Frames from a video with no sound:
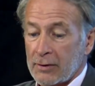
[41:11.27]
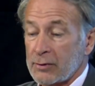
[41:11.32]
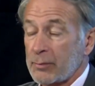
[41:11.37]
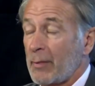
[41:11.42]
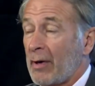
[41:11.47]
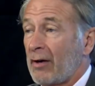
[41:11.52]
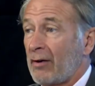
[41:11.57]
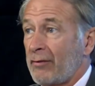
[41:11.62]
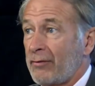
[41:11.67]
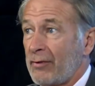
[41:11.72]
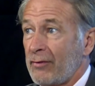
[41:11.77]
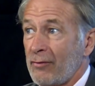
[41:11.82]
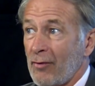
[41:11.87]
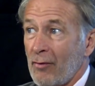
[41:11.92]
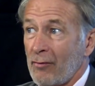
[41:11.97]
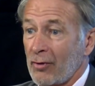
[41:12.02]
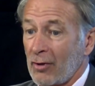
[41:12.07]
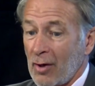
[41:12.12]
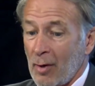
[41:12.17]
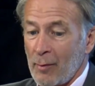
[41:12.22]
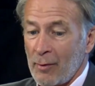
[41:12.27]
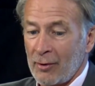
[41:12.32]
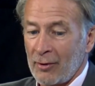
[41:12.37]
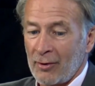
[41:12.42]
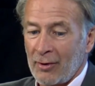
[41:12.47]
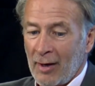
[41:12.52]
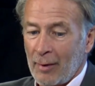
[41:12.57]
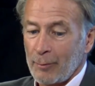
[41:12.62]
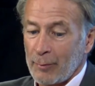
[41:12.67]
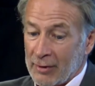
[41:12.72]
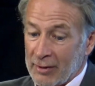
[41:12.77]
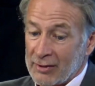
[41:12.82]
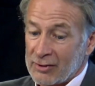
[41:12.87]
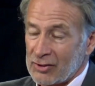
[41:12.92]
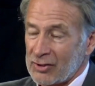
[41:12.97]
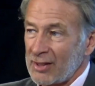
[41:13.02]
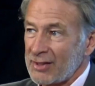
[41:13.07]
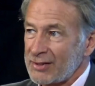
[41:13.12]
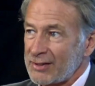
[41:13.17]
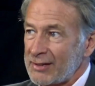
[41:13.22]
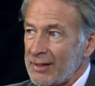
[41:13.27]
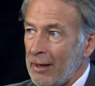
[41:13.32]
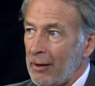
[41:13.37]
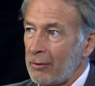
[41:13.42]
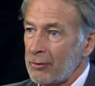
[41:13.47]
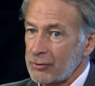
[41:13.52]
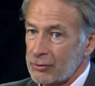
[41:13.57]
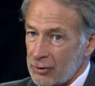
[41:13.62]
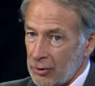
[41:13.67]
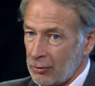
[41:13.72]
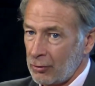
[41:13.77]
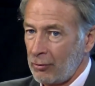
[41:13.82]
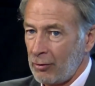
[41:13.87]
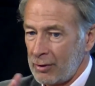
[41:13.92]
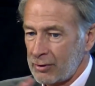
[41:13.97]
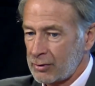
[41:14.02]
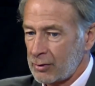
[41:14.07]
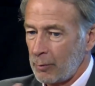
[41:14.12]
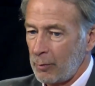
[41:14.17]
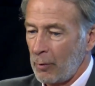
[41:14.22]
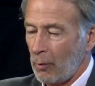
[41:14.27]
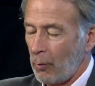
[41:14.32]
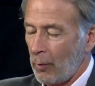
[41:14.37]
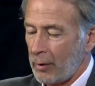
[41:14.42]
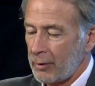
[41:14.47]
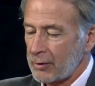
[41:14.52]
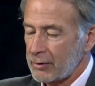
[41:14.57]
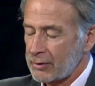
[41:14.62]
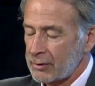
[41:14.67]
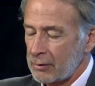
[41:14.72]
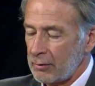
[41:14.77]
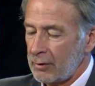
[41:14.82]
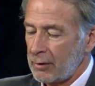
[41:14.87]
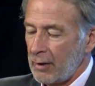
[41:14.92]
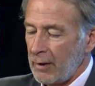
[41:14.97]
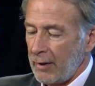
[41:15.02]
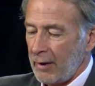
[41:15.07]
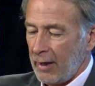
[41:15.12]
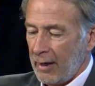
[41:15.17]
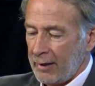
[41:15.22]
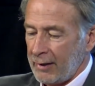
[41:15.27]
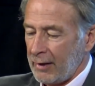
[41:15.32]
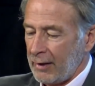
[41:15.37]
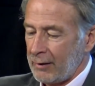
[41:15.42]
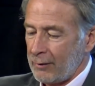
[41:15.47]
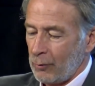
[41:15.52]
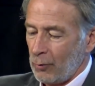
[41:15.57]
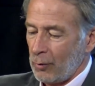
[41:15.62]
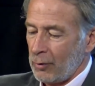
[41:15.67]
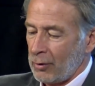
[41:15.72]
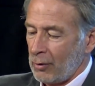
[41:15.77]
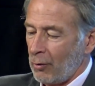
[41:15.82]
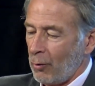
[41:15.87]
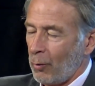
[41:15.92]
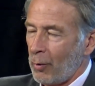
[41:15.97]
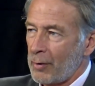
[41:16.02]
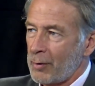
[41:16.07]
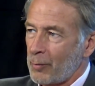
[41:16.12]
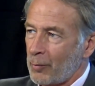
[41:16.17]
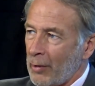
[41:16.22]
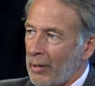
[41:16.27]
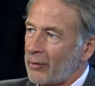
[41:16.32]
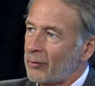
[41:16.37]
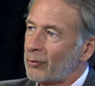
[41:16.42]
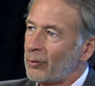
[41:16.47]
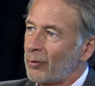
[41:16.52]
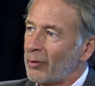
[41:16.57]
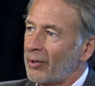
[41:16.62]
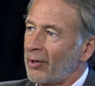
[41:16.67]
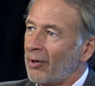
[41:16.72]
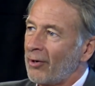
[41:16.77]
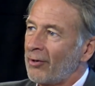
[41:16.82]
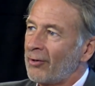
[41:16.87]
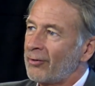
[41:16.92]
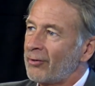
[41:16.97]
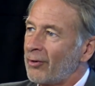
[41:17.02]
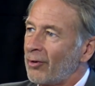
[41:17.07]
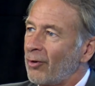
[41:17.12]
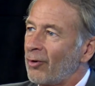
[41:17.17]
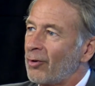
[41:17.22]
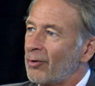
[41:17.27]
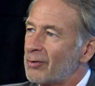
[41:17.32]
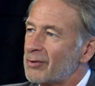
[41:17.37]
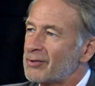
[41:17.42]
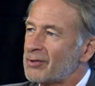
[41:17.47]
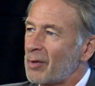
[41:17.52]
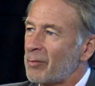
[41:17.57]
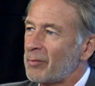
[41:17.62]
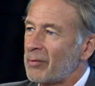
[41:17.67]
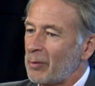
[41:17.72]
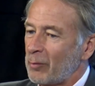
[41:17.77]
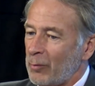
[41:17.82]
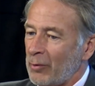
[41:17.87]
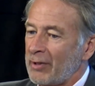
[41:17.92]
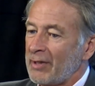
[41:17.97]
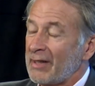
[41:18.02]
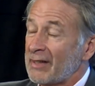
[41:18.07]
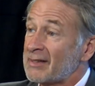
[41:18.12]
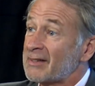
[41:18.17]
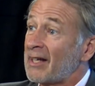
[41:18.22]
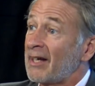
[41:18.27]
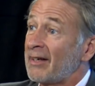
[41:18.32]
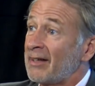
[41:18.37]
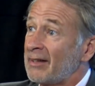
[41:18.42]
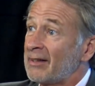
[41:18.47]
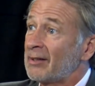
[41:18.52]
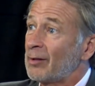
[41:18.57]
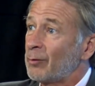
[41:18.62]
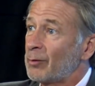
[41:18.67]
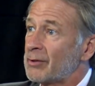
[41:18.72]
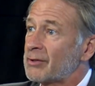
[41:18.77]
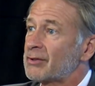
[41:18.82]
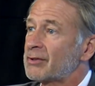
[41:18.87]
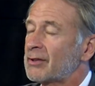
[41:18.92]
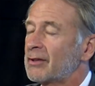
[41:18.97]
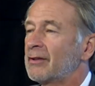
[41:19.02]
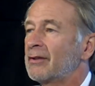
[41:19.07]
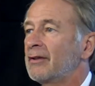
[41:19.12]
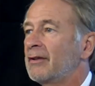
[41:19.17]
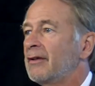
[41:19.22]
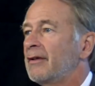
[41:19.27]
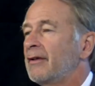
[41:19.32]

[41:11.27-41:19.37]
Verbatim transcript: doesn't matter if you've overcome it or not but it's just there so it creates some awareness to it and then you know where the breakthrough occurred or something pretty exciting that was